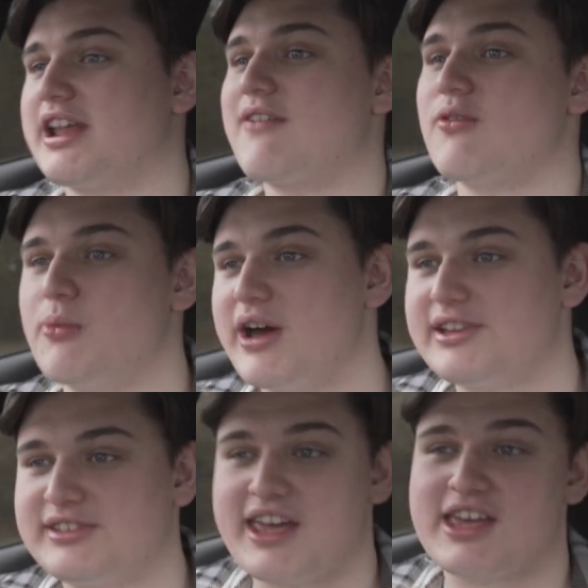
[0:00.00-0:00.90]
having
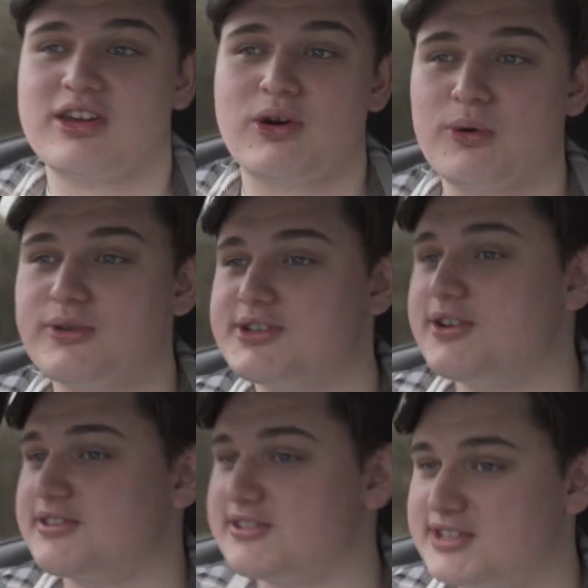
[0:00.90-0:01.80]
Waze, taking calls,
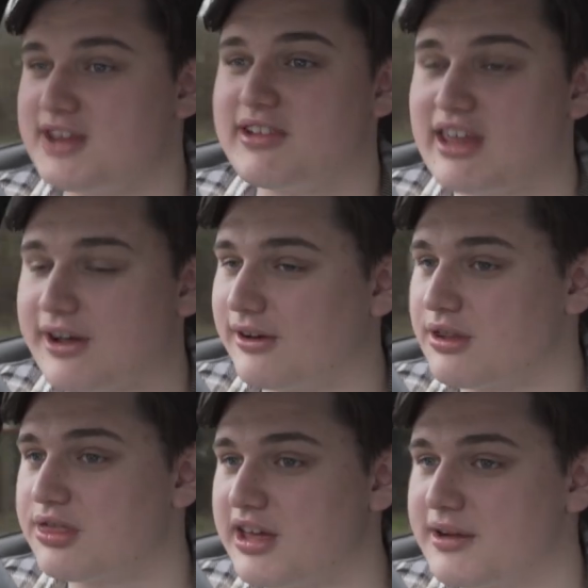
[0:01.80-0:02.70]
using Siri, that kind
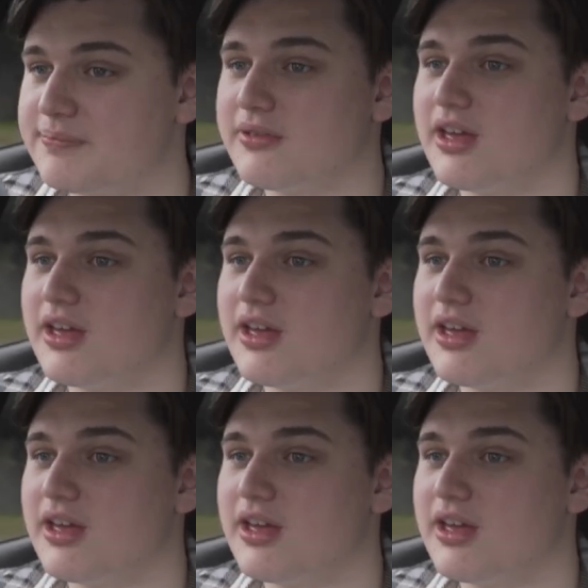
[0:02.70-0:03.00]
of thing.